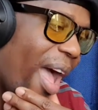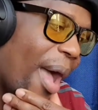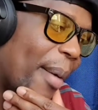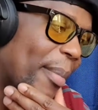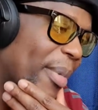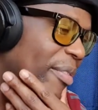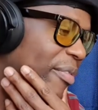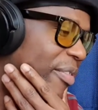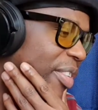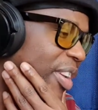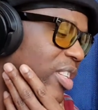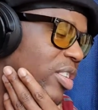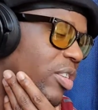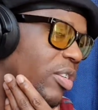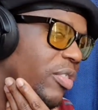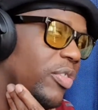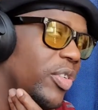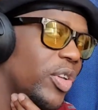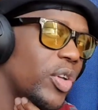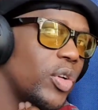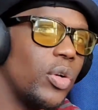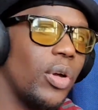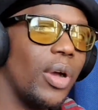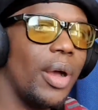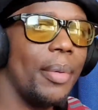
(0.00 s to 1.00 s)
I mean,
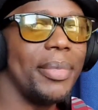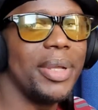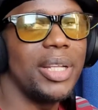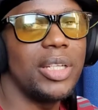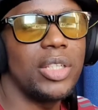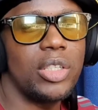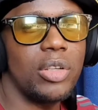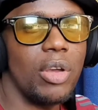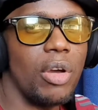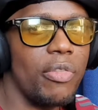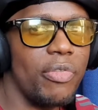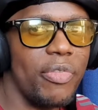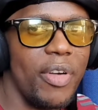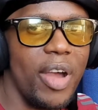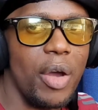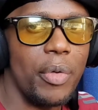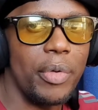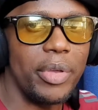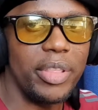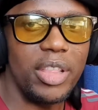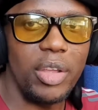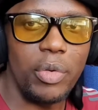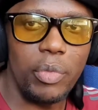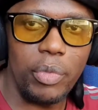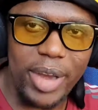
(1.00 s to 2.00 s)
vis-a-vis, I mean, so far
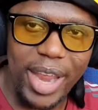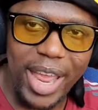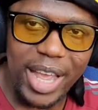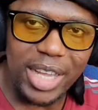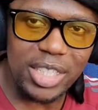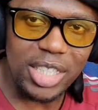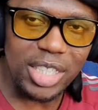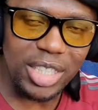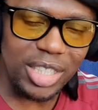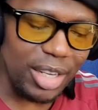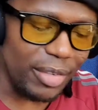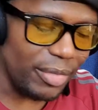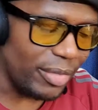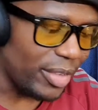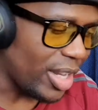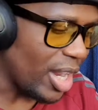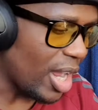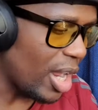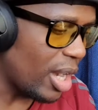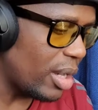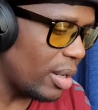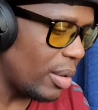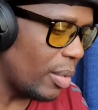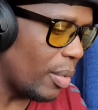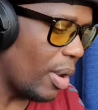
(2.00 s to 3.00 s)
with the reactions I've
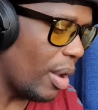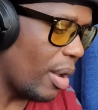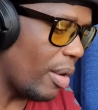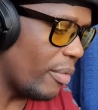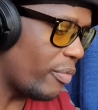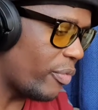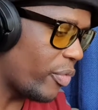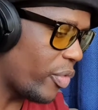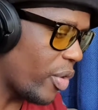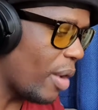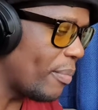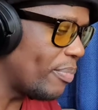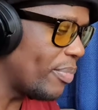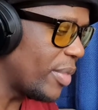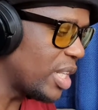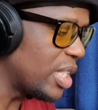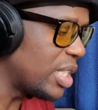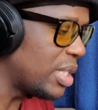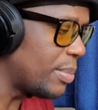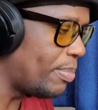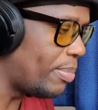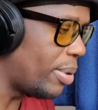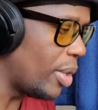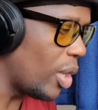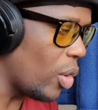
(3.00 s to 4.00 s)
done from
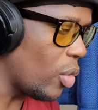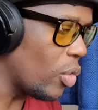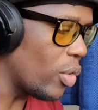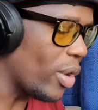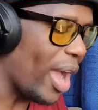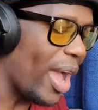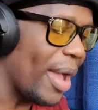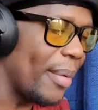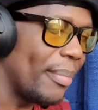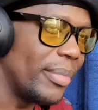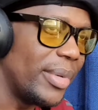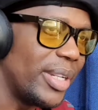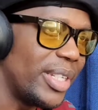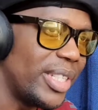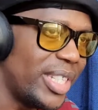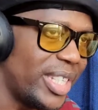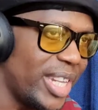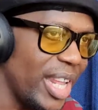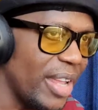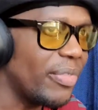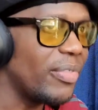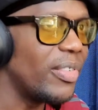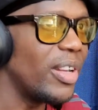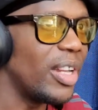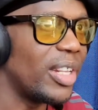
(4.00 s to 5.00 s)
this bloke, I'm
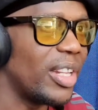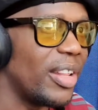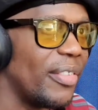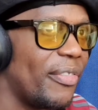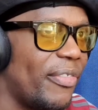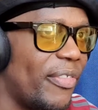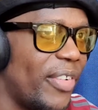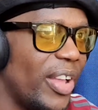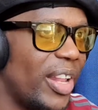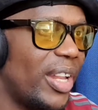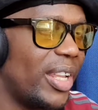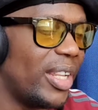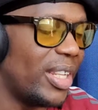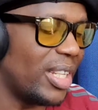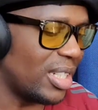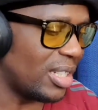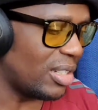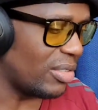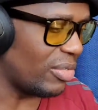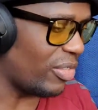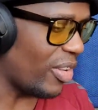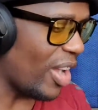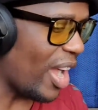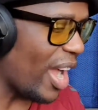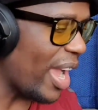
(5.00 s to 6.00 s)
definitely feeling
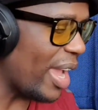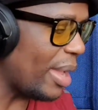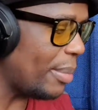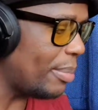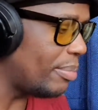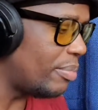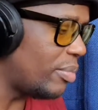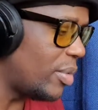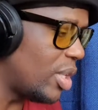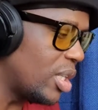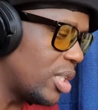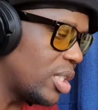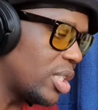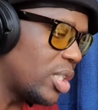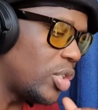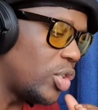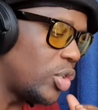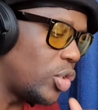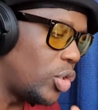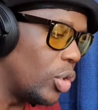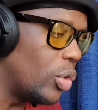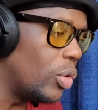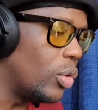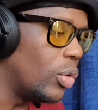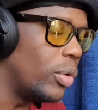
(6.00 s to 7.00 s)
his vibe. This
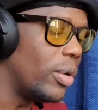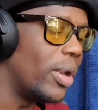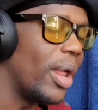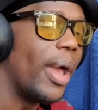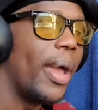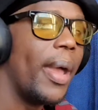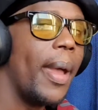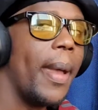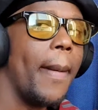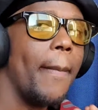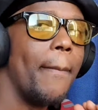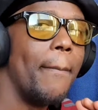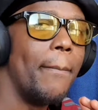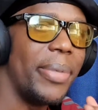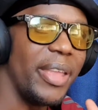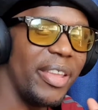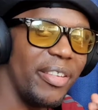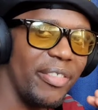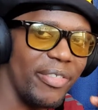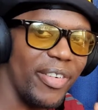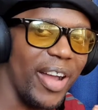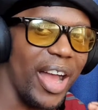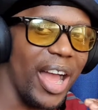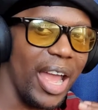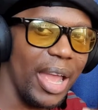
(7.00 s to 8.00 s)
dude
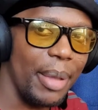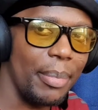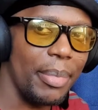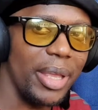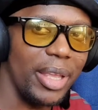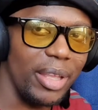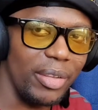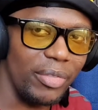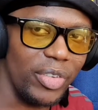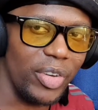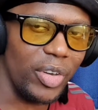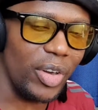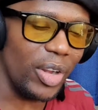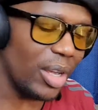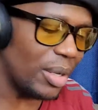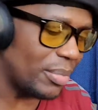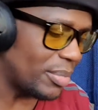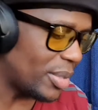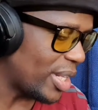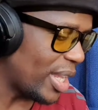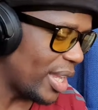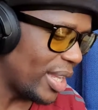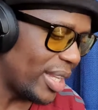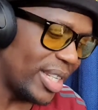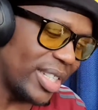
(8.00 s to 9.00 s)
be vibing, if you know what
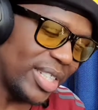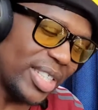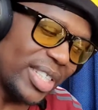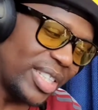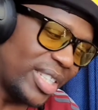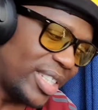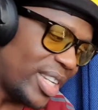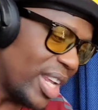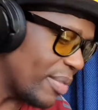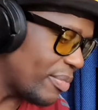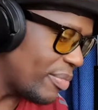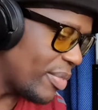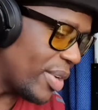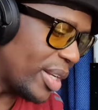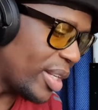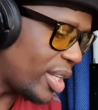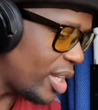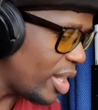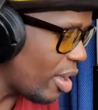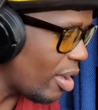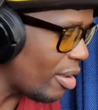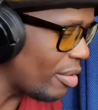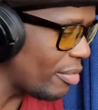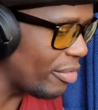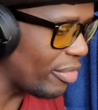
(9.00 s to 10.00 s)
I'm saying. He's
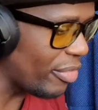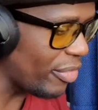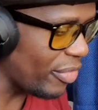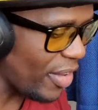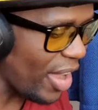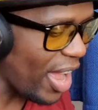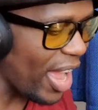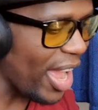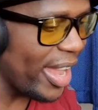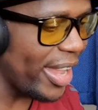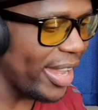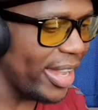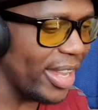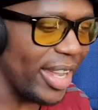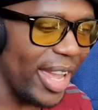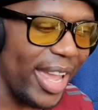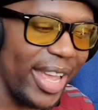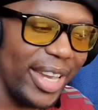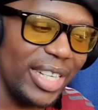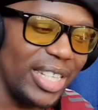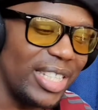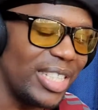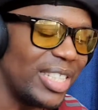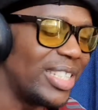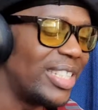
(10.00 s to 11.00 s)
definitely on fire
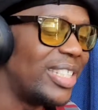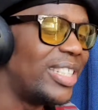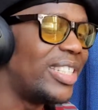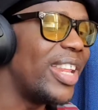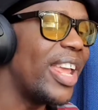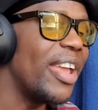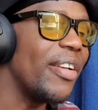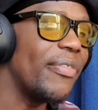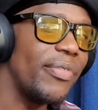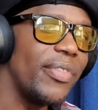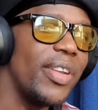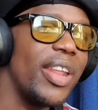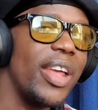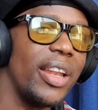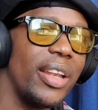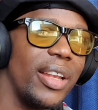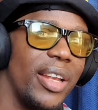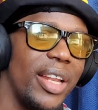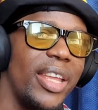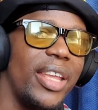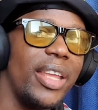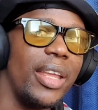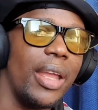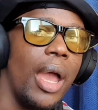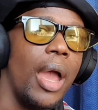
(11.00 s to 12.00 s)
and he's
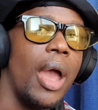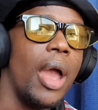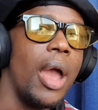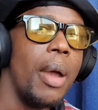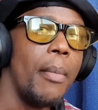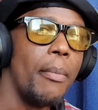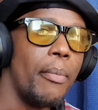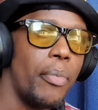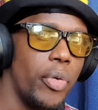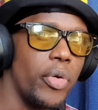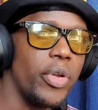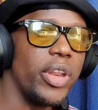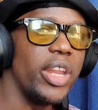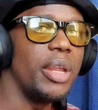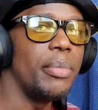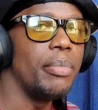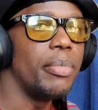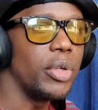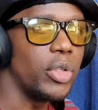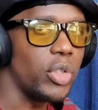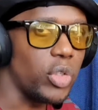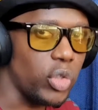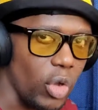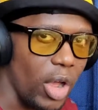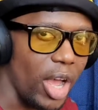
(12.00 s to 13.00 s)
definitely
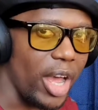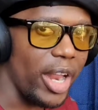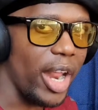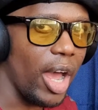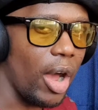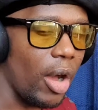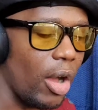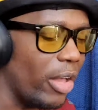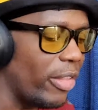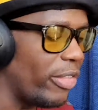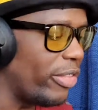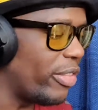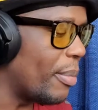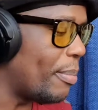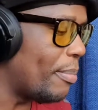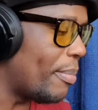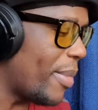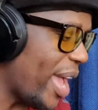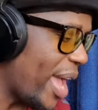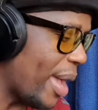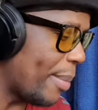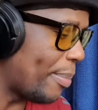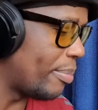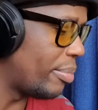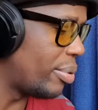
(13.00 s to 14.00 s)
putting Botswana on the
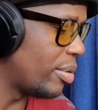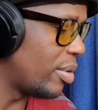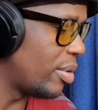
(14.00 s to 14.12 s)
map.